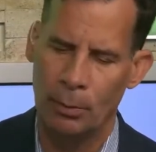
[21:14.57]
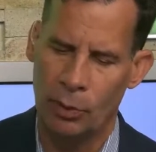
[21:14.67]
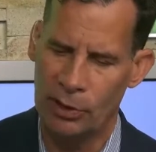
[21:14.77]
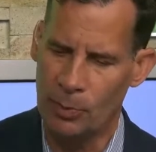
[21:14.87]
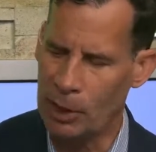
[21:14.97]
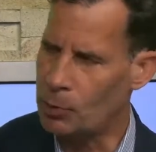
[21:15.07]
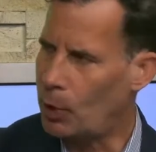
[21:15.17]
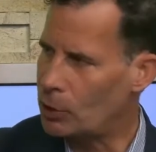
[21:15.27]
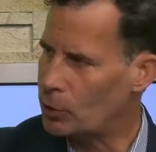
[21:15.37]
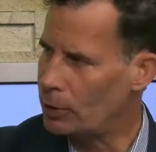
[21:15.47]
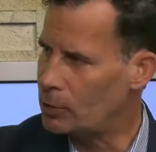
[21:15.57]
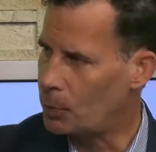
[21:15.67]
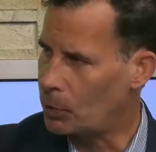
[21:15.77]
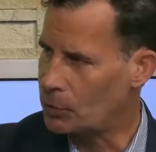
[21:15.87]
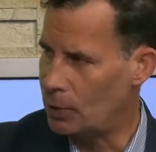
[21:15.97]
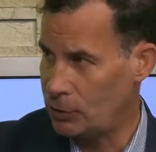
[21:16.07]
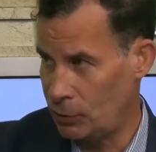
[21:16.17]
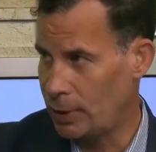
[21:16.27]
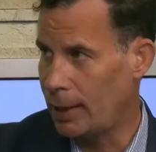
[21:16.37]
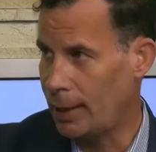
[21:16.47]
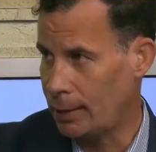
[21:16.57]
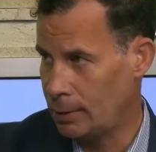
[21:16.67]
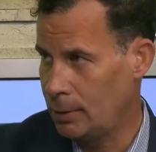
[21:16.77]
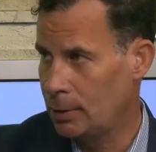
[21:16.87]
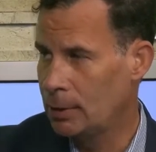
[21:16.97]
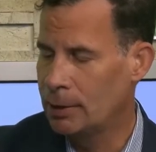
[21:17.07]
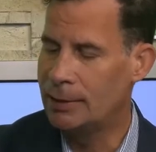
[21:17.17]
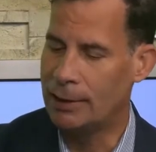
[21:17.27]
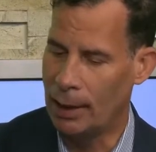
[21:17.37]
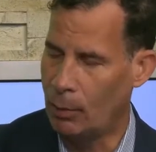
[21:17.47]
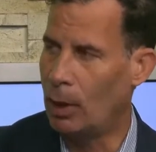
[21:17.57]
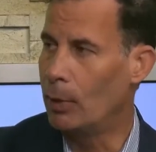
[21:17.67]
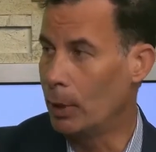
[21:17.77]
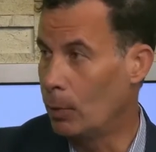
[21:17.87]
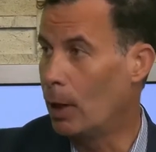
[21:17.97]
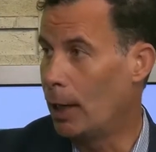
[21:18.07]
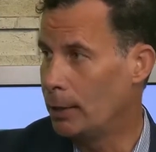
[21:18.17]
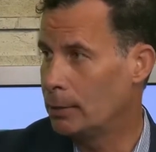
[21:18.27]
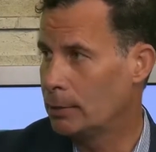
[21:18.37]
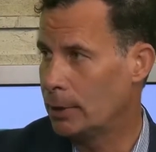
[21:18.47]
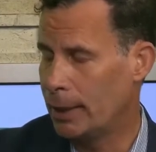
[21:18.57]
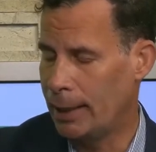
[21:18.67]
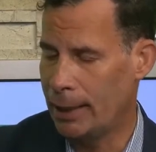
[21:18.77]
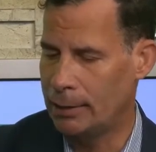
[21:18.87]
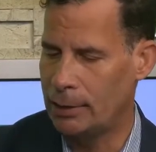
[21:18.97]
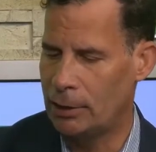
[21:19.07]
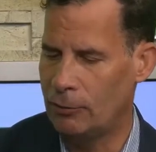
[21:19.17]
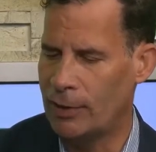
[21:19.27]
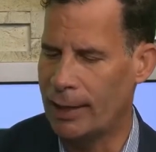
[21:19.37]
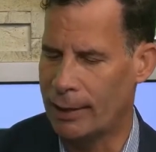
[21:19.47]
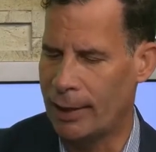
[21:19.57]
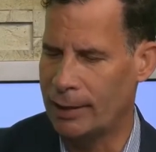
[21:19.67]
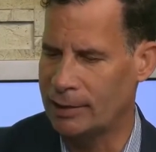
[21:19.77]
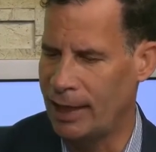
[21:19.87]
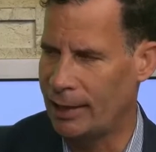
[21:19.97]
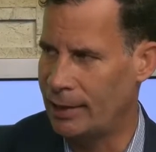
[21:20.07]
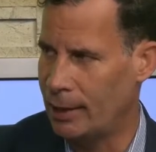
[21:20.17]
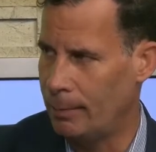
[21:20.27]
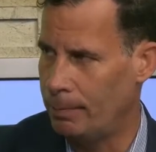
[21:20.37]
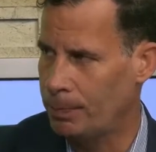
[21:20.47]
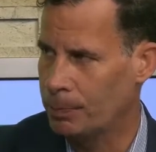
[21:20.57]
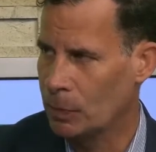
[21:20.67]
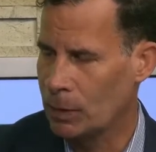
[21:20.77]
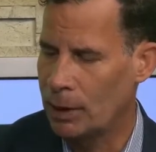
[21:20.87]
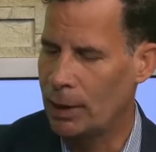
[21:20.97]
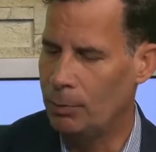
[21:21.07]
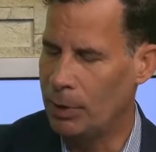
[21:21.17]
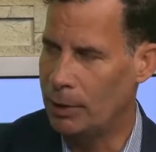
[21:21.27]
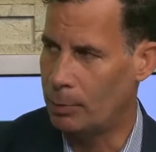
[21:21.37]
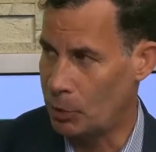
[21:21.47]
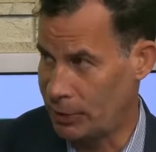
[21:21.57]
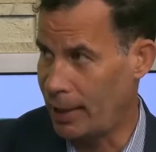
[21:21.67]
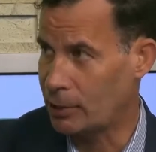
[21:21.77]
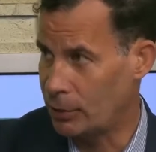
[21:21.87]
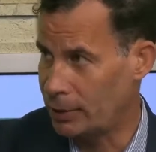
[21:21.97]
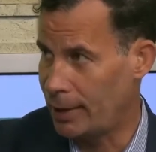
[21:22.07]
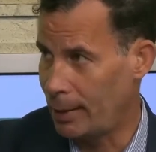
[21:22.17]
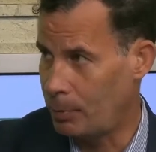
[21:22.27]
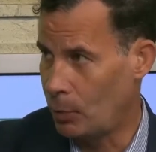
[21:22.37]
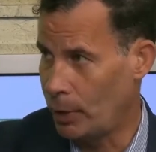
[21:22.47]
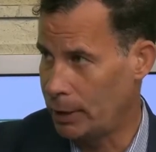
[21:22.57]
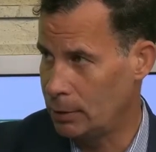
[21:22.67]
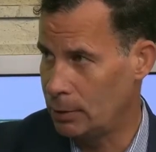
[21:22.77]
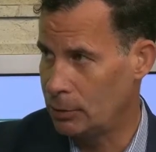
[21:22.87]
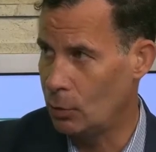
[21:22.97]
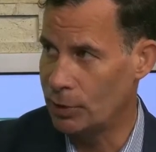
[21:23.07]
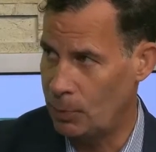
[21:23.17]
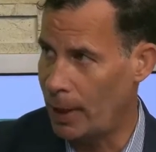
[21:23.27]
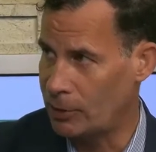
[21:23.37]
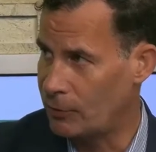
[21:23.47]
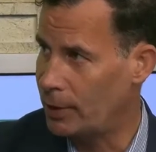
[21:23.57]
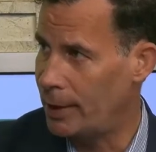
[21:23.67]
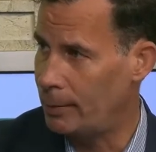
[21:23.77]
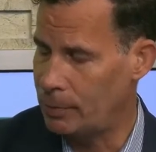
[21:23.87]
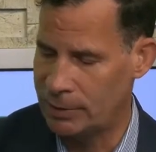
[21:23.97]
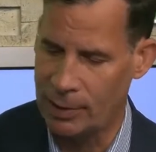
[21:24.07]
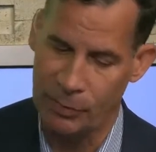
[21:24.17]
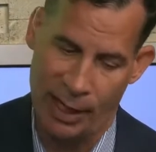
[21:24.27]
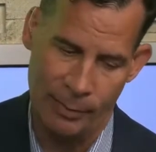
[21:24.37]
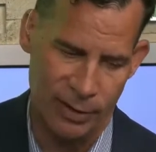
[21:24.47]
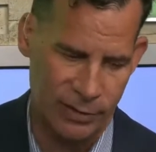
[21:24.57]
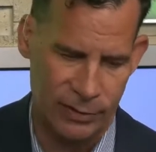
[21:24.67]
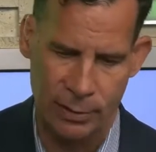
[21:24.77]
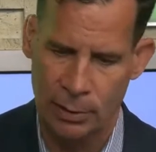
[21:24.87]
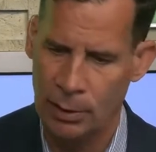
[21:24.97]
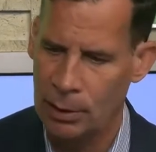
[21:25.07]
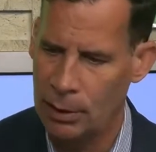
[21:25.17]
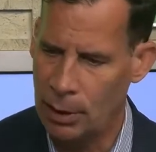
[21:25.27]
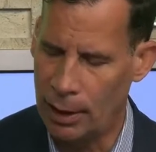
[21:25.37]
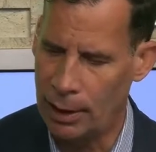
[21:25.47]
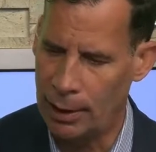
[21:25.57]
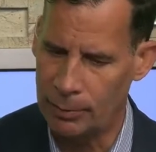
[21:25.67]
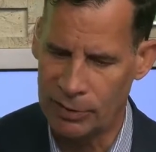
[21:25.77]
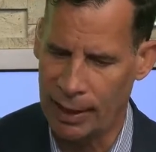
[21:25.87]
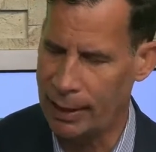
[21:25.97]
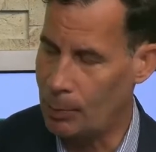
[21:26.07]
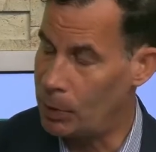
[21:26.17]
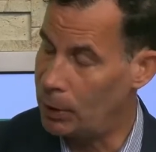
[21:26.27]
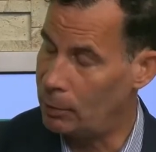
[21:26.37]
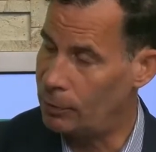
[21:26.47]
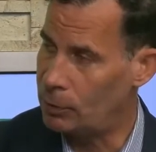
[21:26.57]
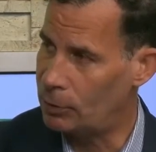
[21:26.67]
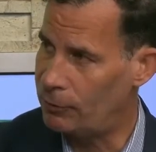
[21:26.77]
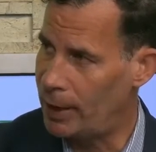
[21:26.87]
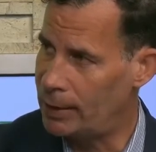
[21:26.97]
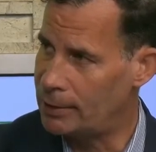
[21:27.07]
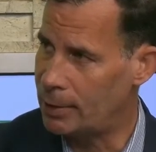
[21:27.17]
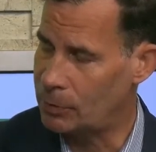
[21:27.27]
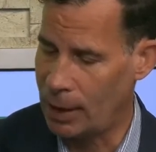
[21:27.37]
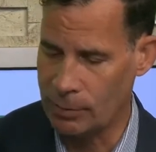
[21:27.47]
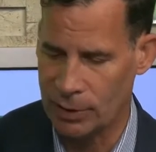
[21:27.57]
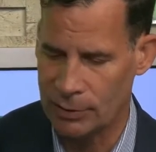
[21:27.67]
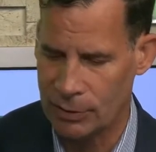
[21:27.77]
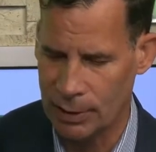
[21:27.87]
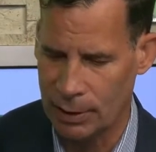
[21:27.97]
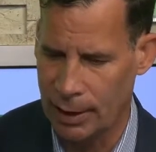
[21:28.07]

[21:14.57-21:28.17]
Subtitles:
Put as much pressure on this person as you can to get what we want. And you've got to kind of take them and be their protector at that point. Do what's best for them. And sometimes it's setting up an interview with the feds. Sometimes it's